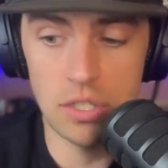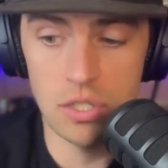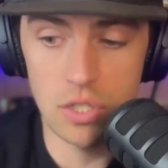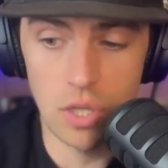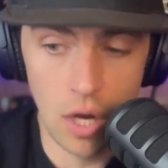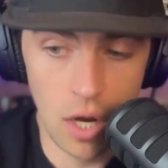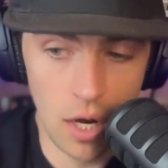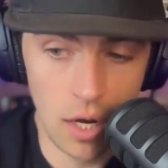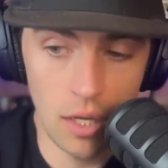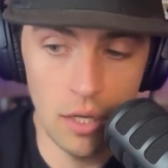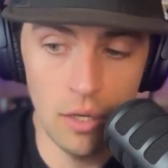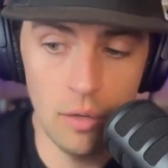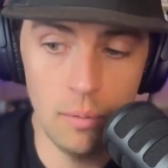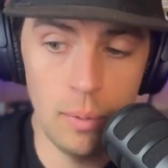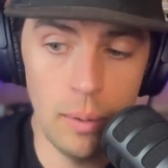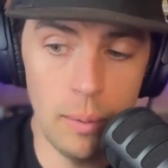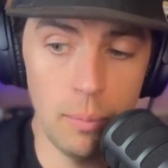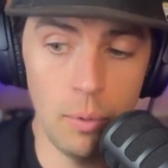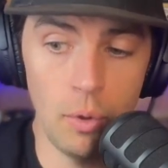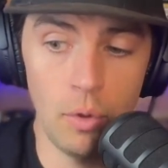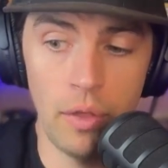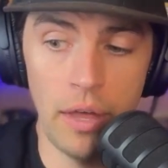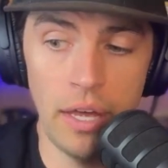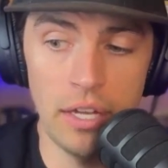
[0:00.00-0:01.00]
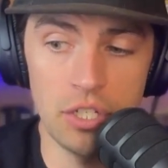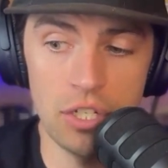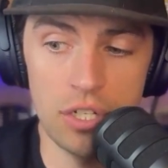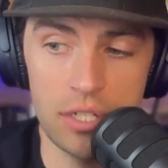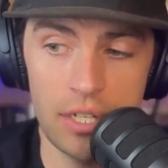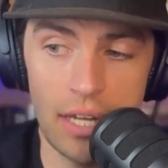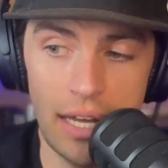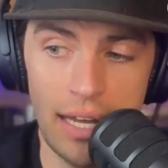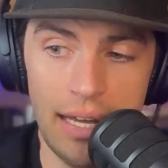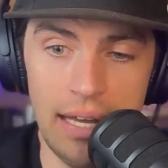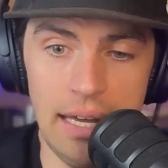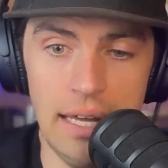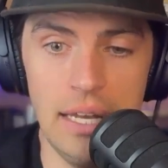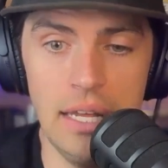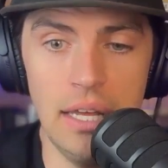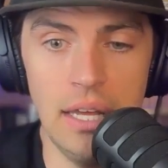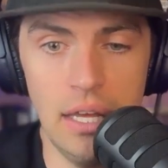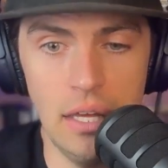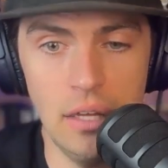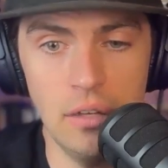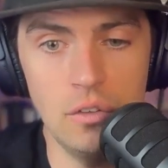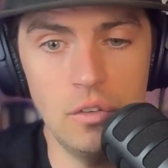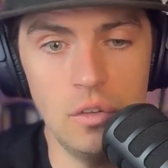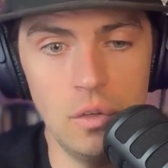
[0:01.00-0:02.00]
and talking to people that just like
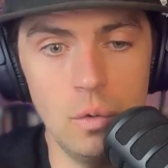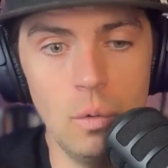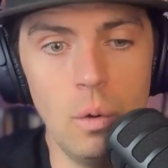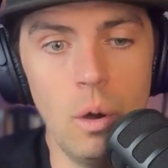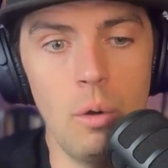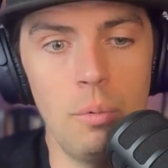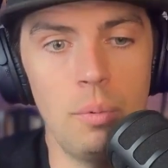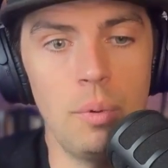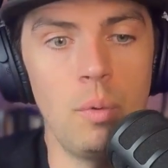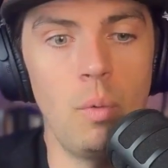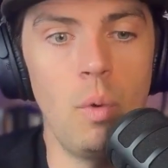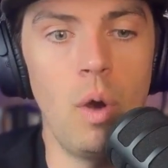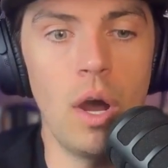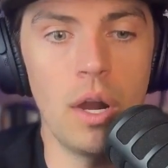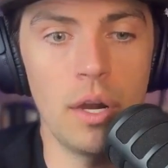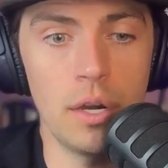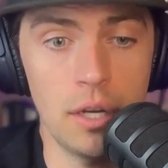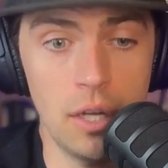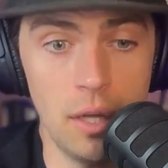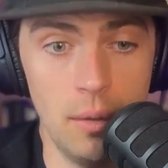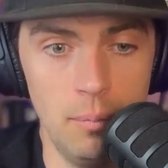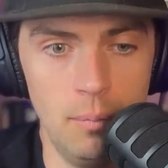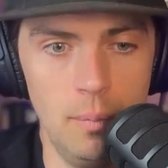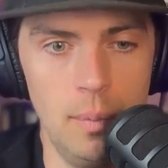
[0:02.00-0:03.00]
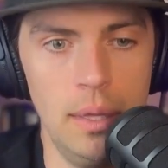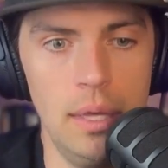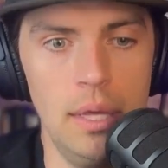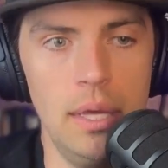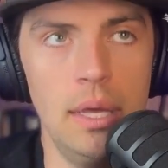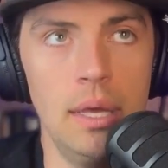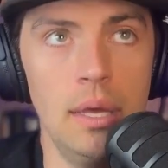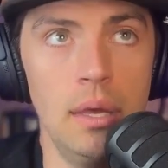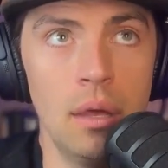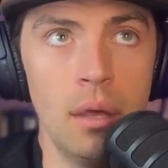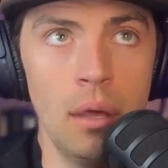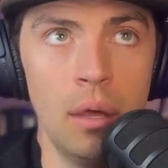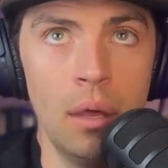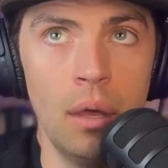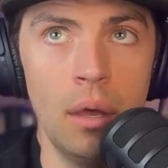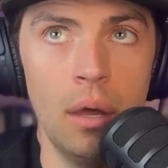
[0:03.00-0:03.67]
getting into open water can be